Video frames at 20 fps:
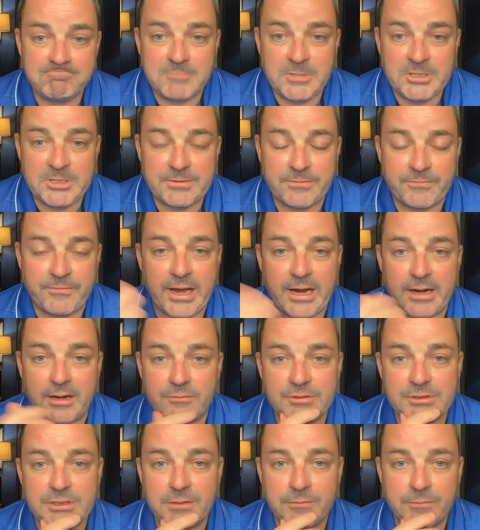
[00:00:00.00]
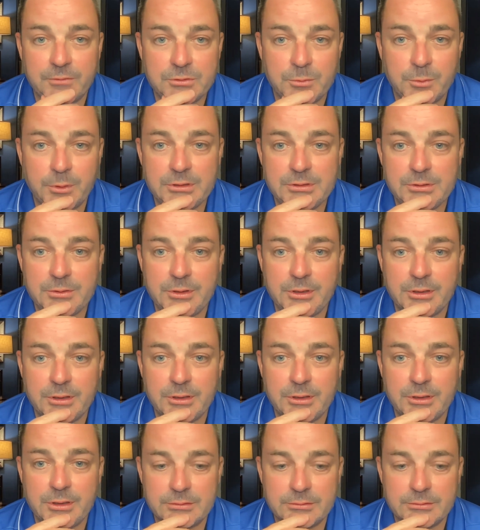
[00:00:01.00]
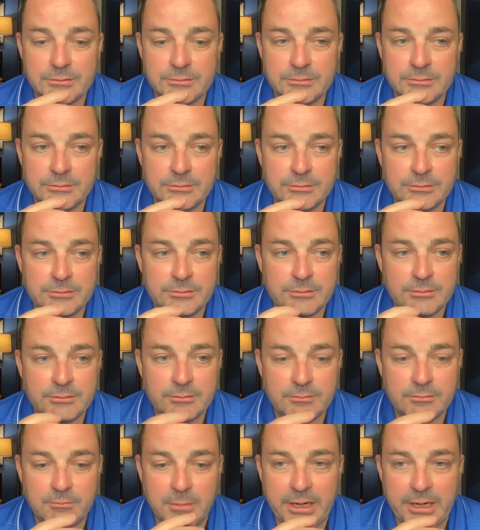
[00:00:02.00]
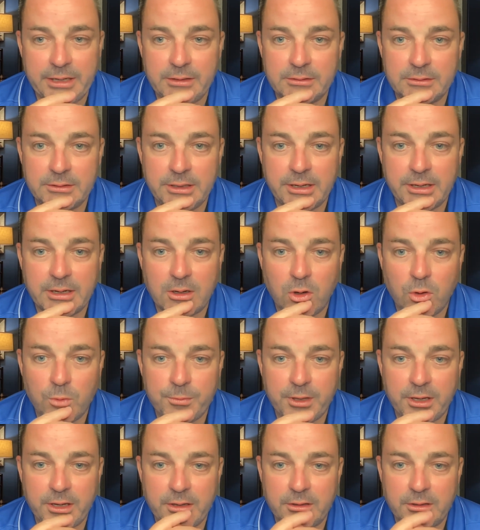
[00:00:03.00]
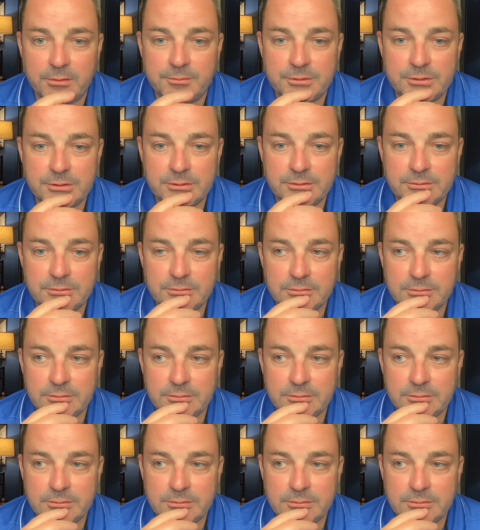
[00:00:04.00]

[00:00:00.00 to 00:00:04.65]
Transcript: It's a fact. I've seen it for 22 years. Mike, Nick, I hope that helps.